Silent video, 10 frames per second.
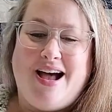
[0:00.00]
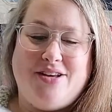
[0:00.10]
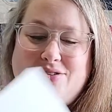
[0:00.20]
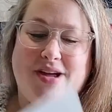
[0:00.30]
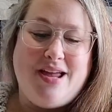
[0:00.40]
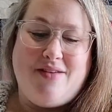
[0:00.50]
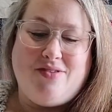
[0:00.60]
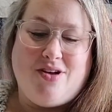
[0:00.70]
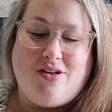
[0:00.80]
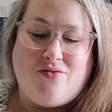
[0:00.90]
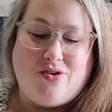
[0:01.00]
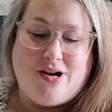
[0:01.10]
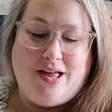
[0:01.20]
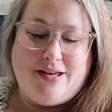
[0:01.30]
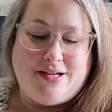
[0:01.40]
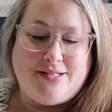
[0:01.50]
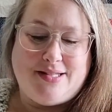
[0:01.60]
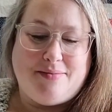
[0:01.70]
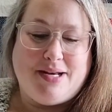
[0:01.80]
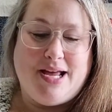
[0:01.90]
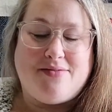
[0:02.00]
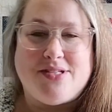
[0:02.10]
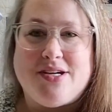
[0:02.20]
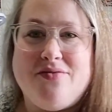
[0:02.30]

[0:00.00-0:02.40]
I do not have the called for colors. I'm going to have to